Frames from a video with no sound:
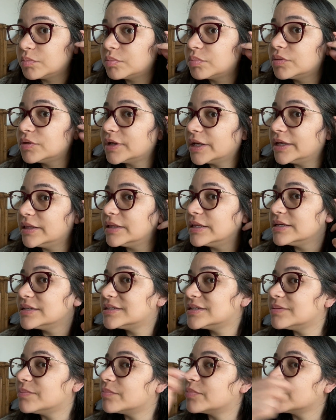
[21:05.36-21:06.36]

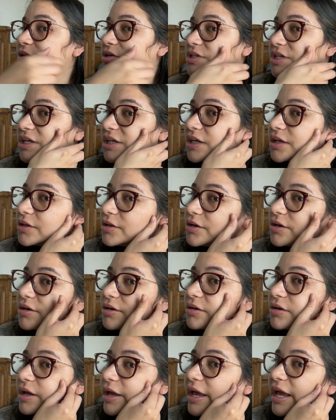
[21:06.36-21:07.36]
playlist in
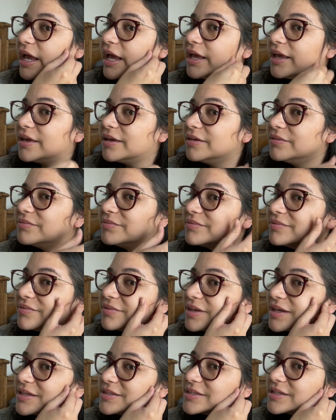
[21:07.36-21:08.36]
particular. Hey,
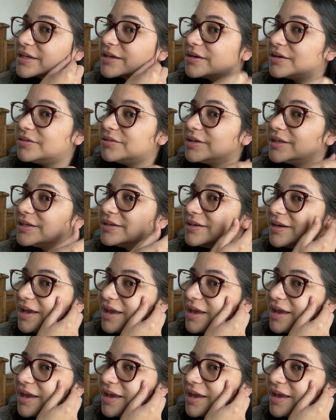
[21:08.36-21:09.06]
how's it going?